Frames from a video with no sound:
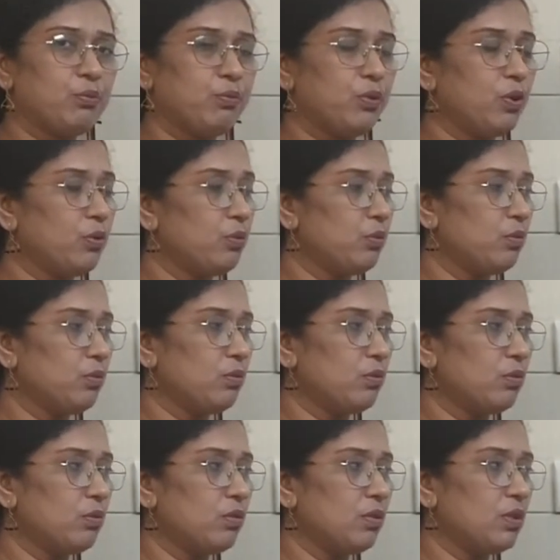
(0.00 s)
for
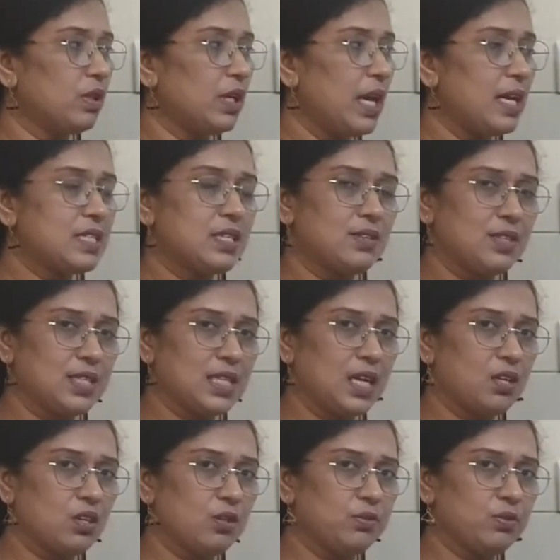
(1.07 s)
as a
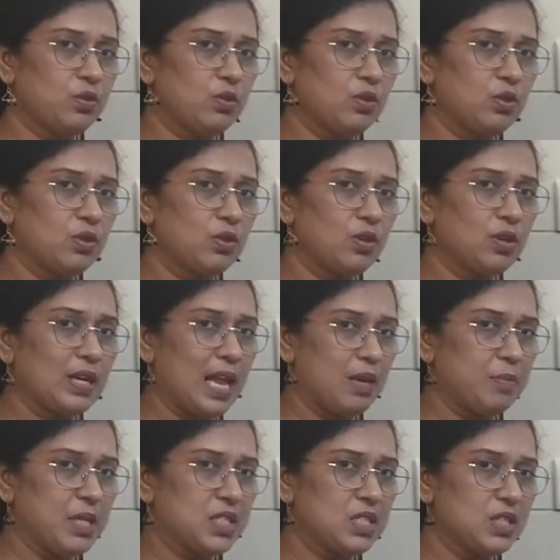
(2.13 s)
result of
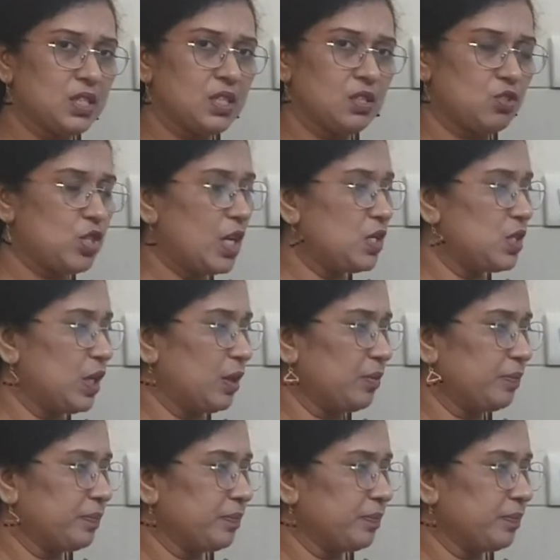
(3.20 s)
climate changing.